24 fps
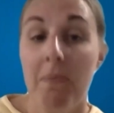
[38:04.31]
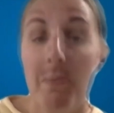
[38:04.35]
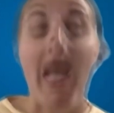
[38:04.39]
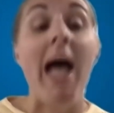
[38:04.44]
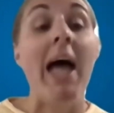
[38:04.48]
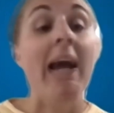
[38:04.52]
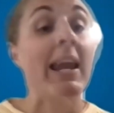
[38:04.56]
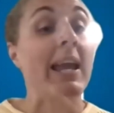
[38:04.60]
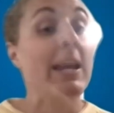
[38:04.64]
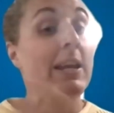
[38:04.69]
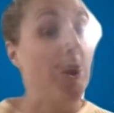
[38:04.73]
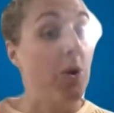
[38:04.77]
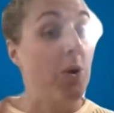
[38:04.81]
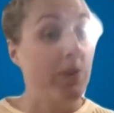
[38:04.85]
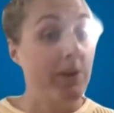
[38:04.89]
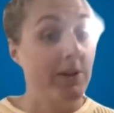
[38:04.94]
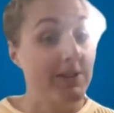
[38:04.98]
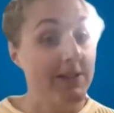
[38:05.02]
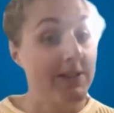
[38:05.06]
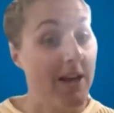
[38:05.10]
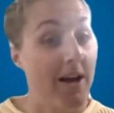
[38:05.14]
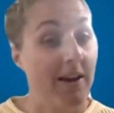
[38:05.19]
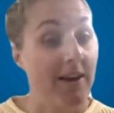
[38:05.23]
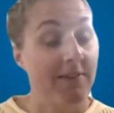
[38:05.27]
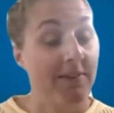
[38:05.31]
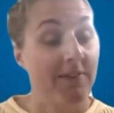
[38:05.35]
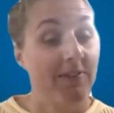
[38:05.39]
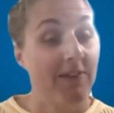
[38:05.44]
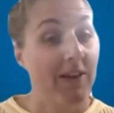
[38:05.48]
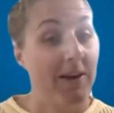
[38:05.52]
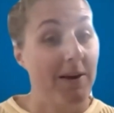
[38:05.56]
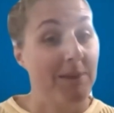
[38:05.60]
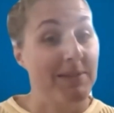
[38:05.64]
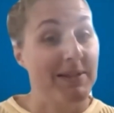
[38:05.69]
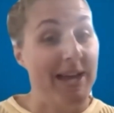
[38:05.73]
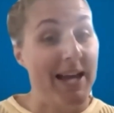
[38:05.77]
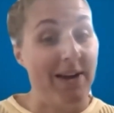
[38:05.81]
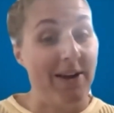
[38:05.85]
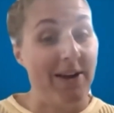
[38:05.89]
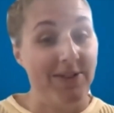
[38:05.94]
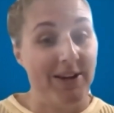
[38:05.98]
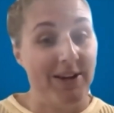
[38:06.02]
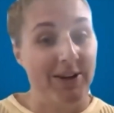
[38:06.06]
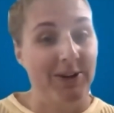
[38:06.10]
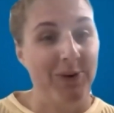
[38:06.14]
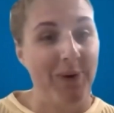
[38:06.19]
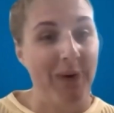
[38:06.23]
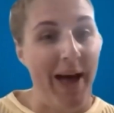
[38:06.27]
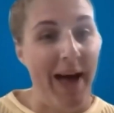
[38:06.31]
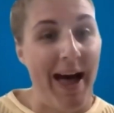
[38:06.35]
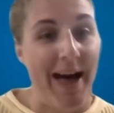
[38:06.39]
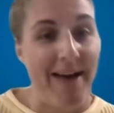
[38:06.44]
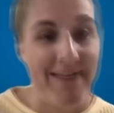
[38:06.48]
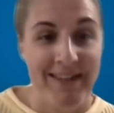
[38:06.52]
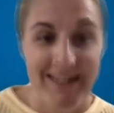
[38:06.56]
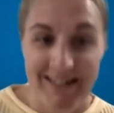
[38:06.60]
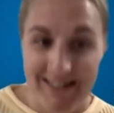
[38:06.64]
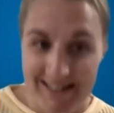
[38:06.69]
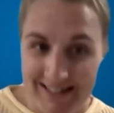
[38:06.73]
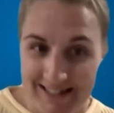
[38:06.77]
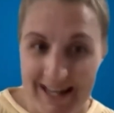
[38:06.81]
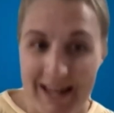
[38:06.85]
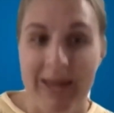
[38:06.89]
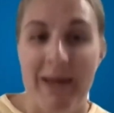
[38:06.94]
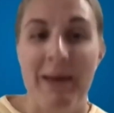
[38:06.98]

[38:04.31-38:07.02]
And I know there's a lot of clubs out there who haven't,